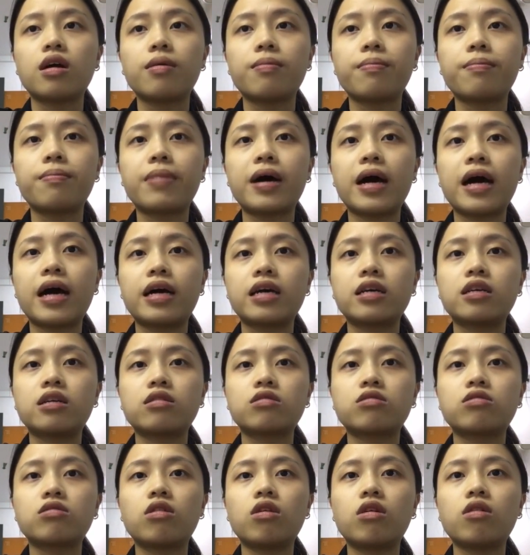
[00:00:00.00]
by the
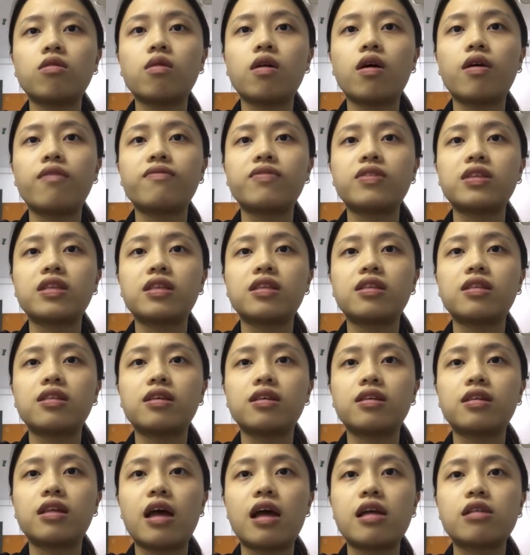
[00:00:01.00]
slope of
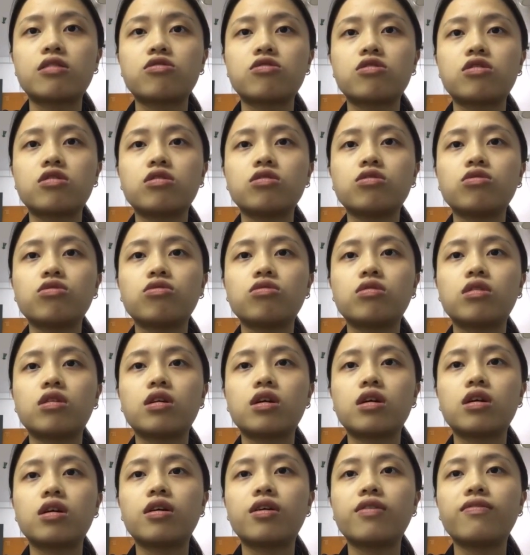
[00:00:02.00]
the tangent to the
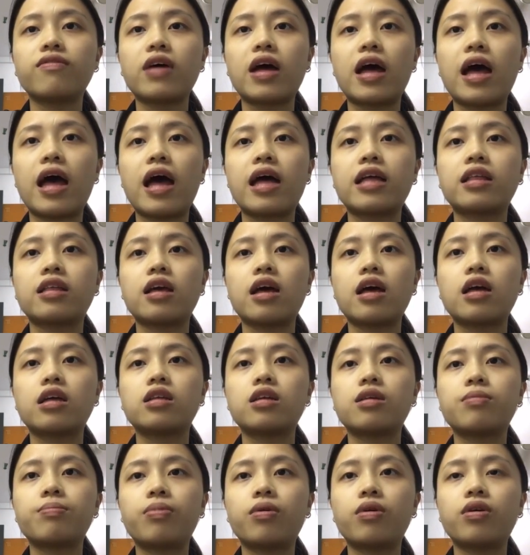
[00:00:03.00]
curve at
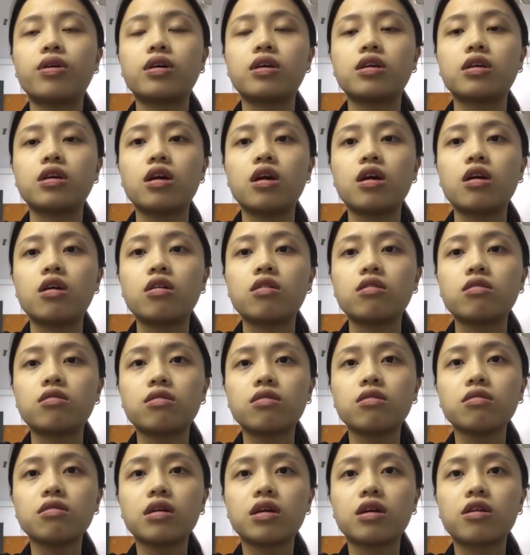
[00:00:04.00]
any point.
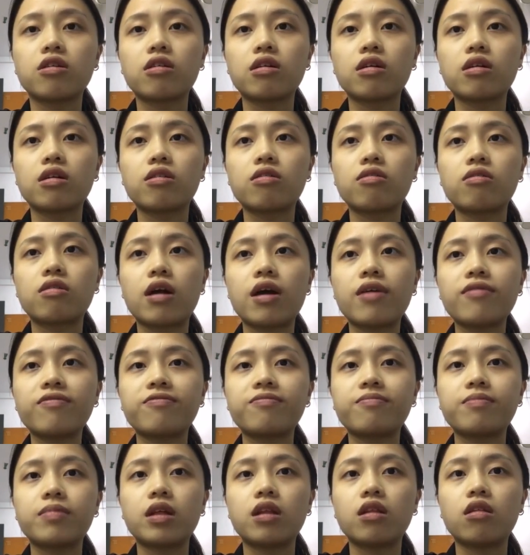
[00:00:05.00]
So the graph
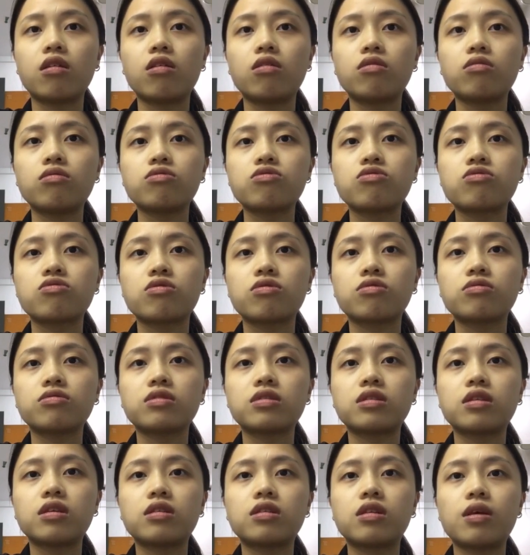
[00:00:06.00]
below shows
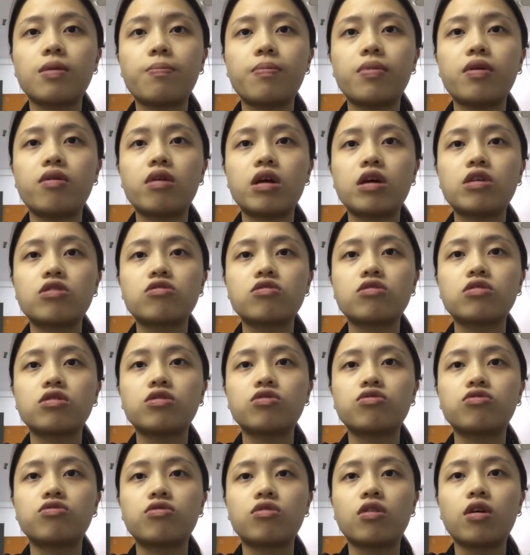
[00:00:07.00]
the temperature
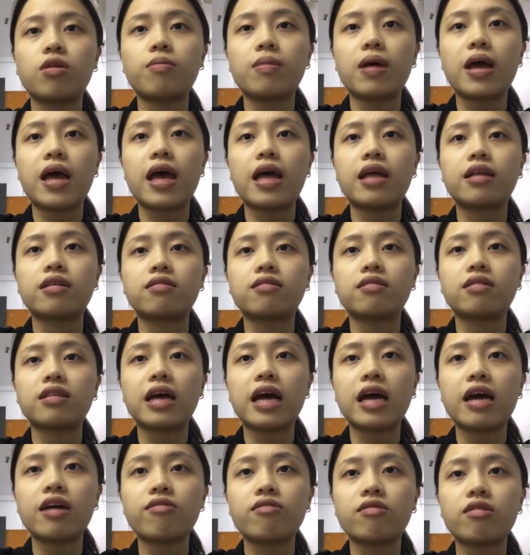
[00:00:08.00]
drop and
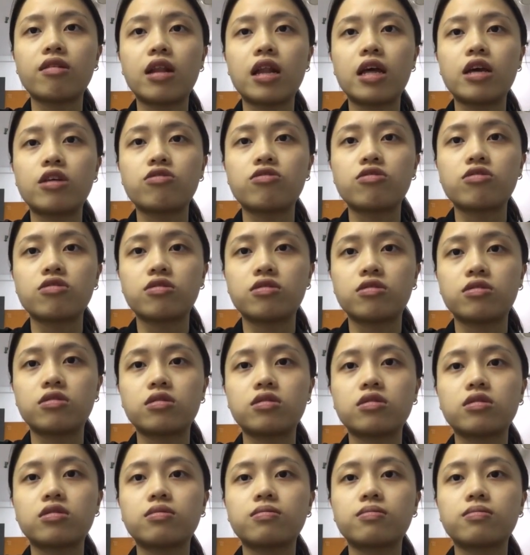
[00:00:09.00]
time relations.